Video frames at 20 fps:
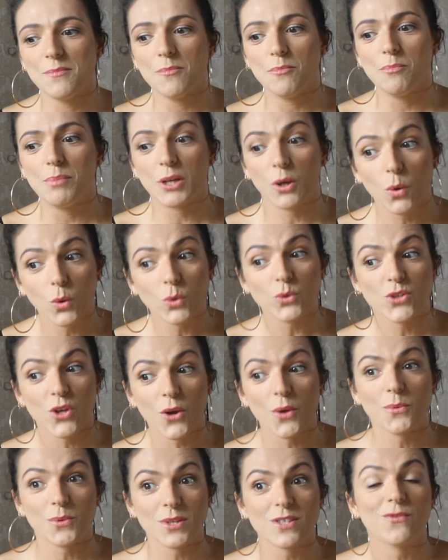But also
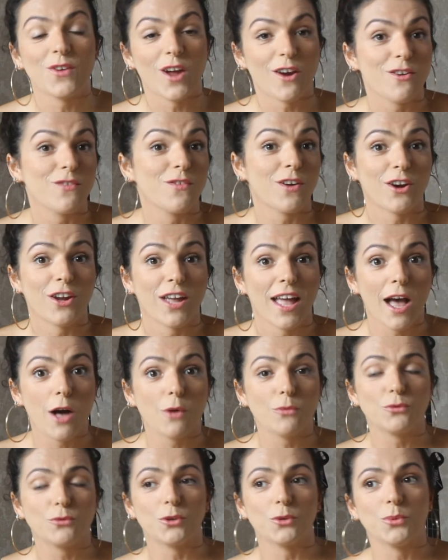it was very
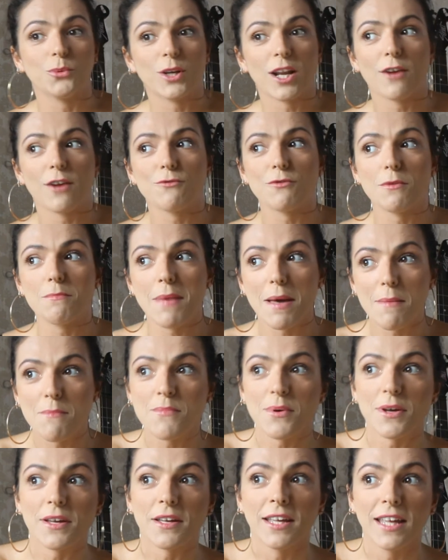helpful. What I
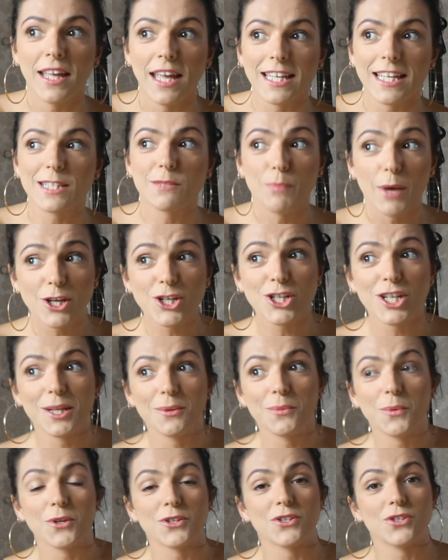remember especially
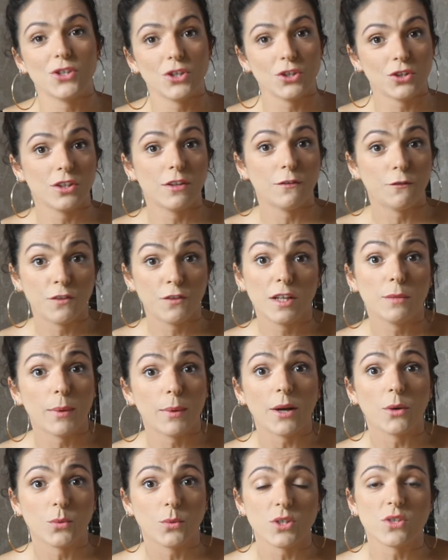was the
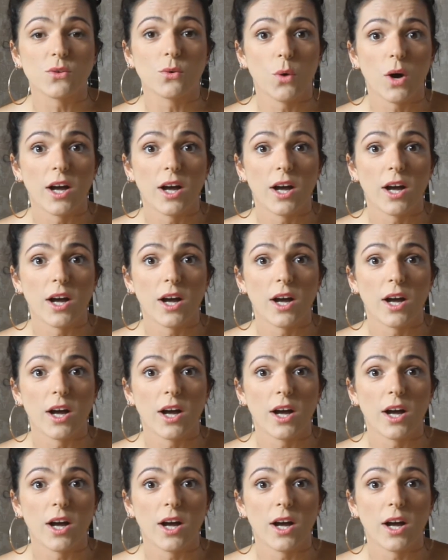feedback was